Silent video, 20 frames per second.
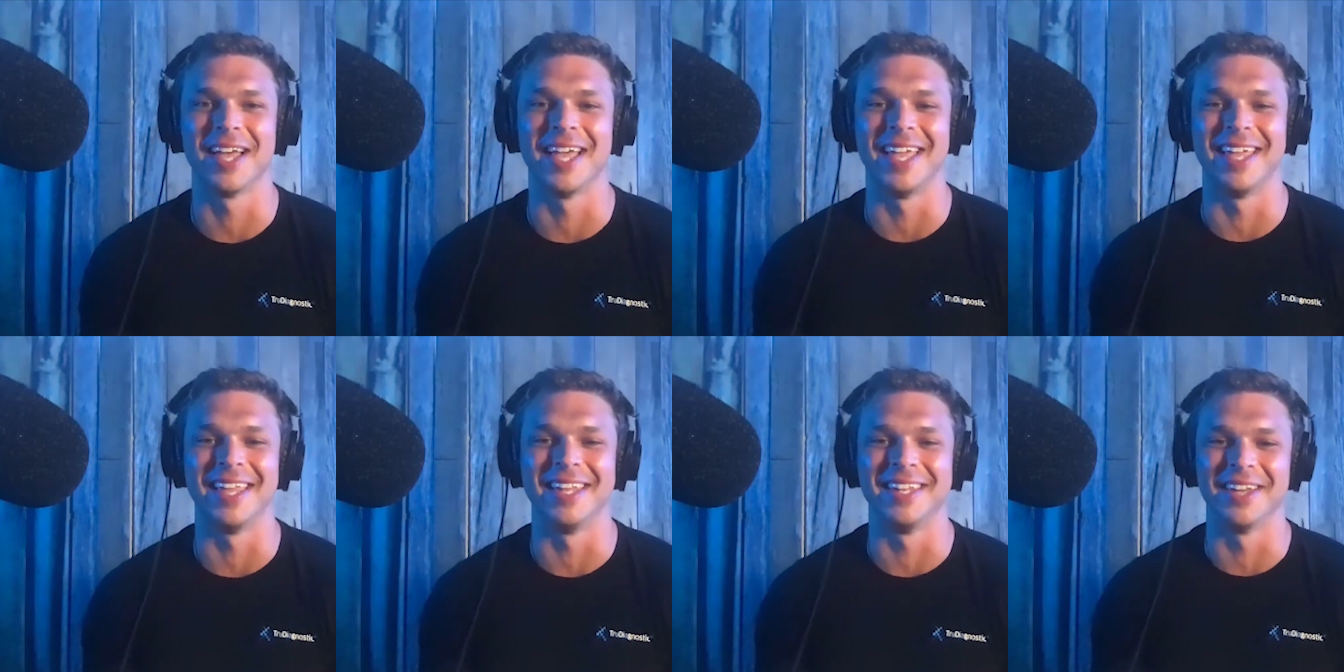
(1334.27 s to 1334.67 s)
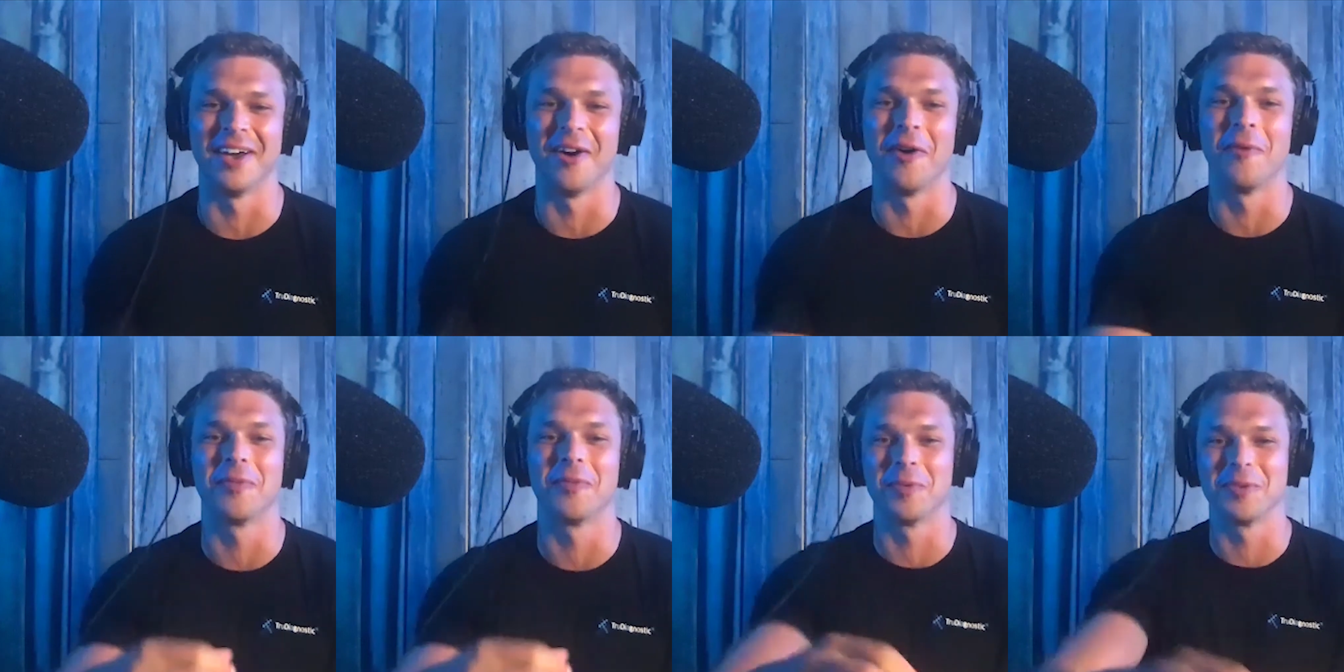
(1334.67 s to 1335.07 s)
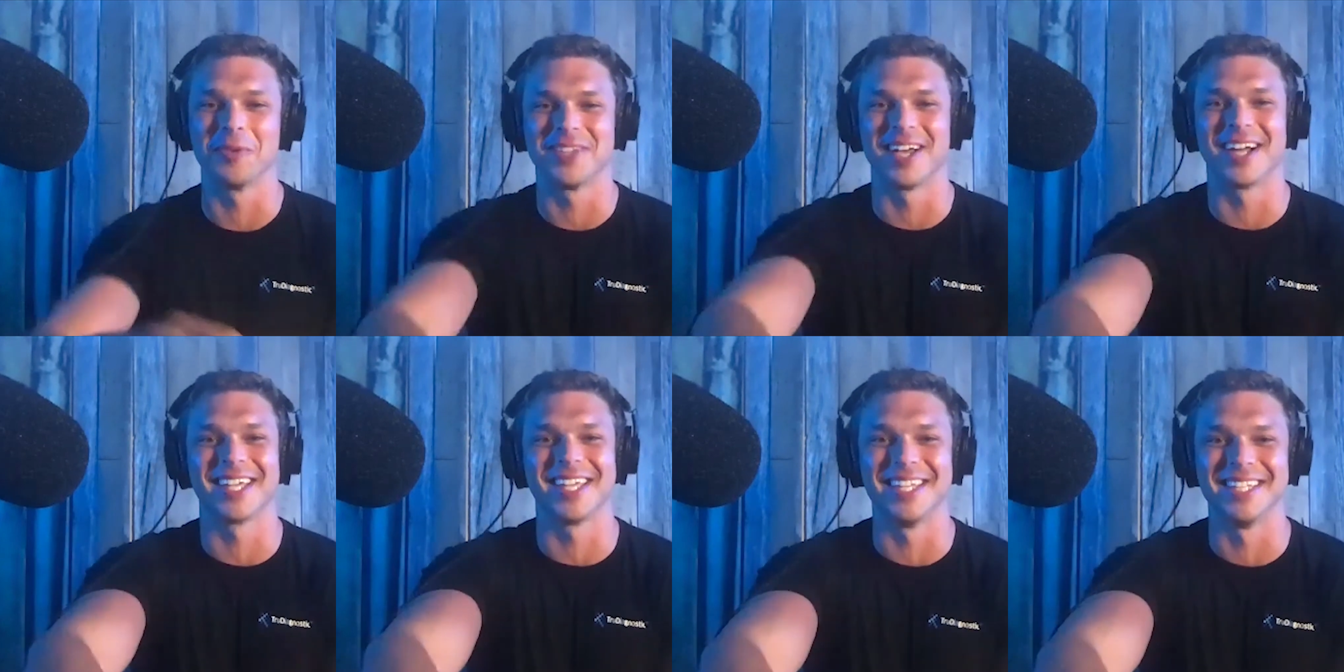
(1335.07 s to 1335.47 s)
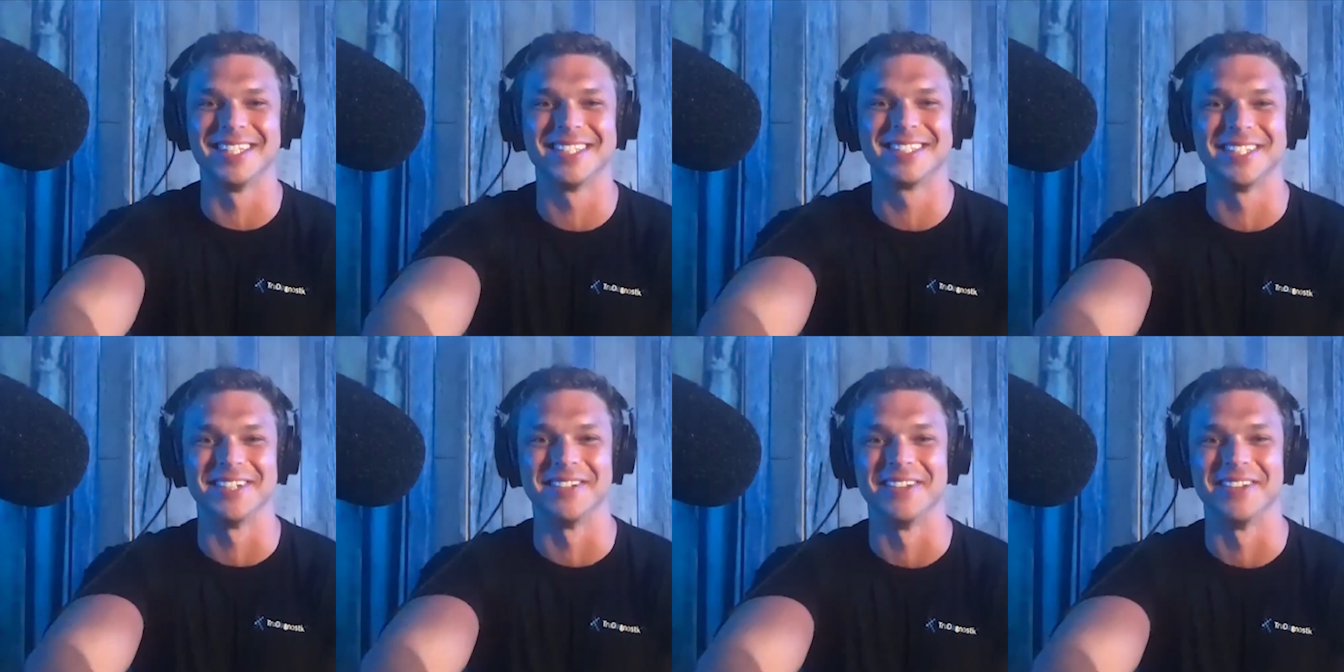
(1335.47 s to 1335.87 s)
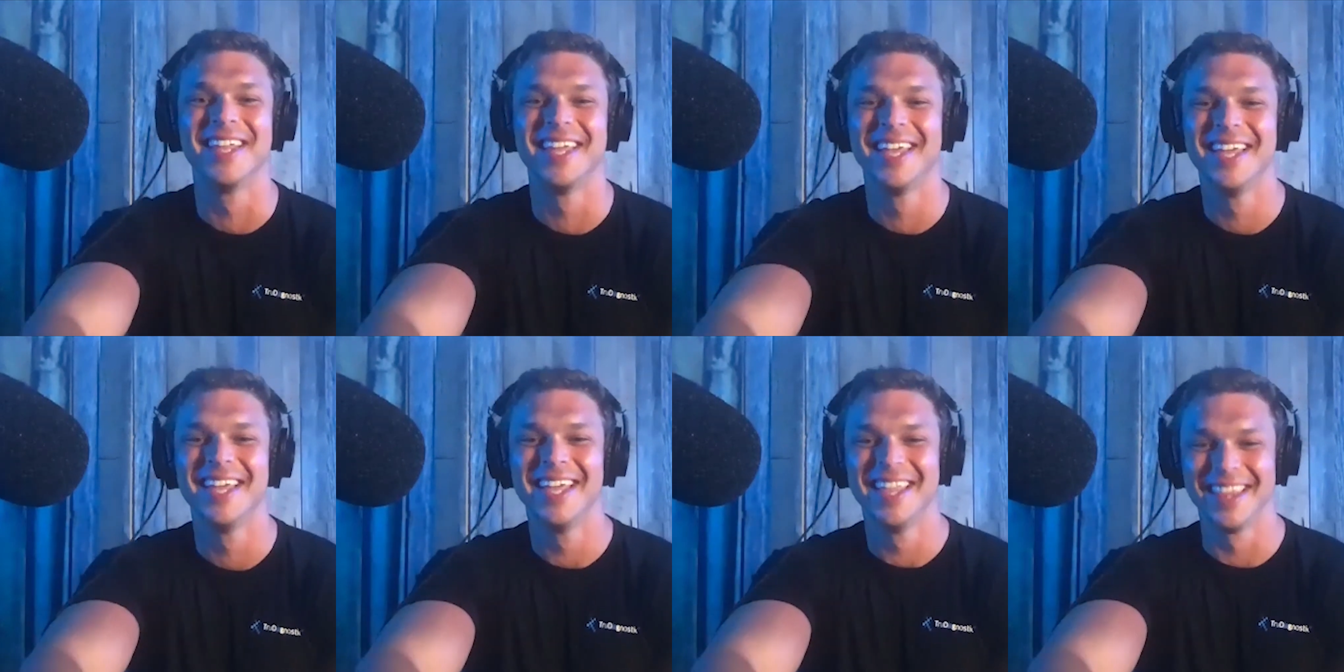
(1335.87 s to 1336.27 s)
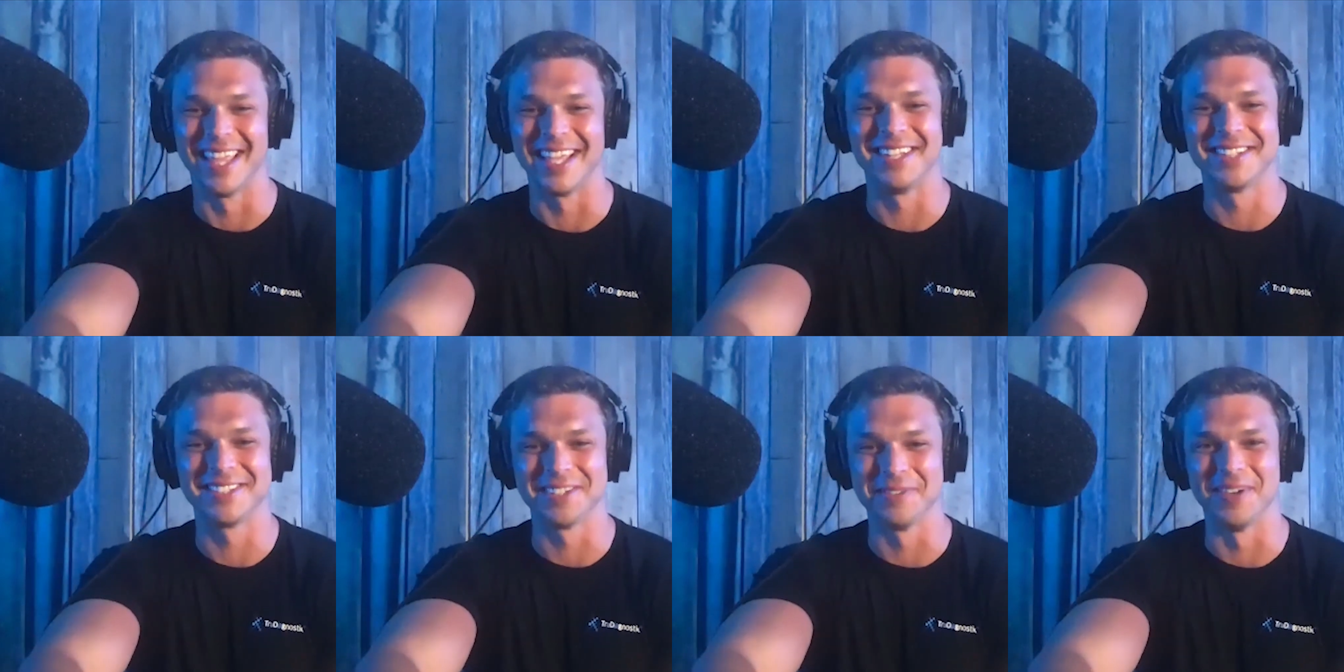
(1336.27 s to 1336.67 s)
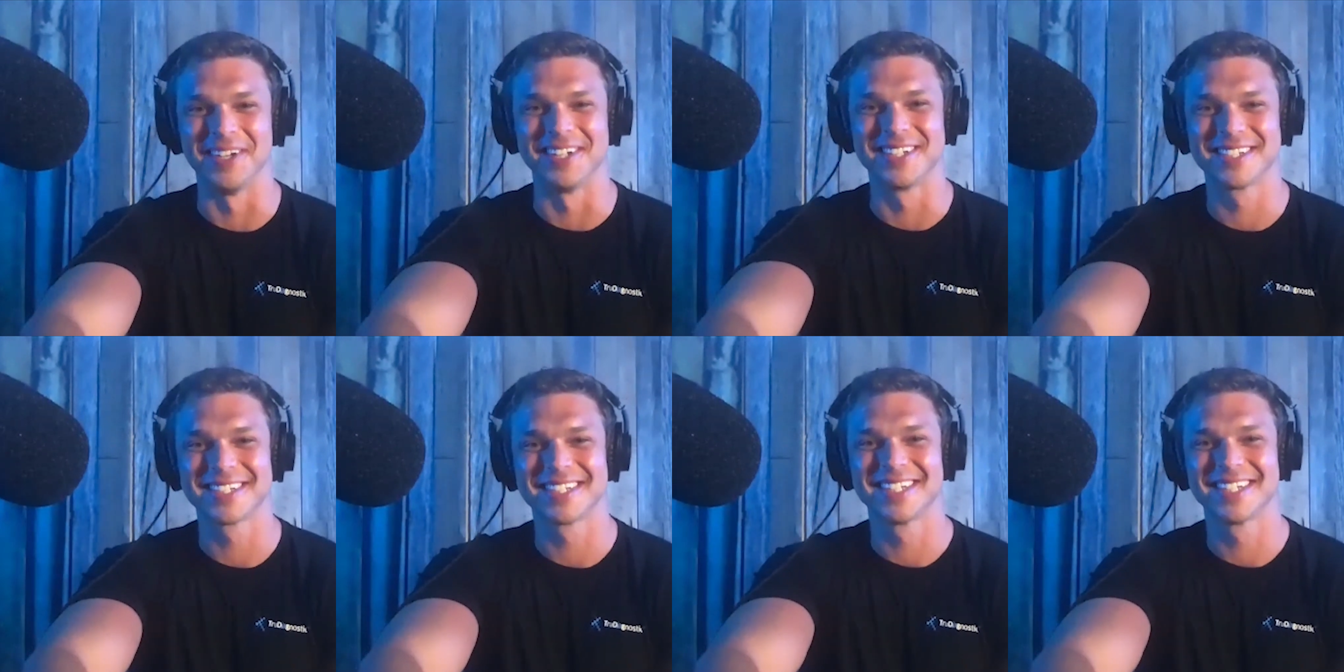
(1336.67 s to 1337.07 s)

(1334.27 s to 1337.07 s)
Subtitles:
and hopefully we'll talk again soon. Thank you so much.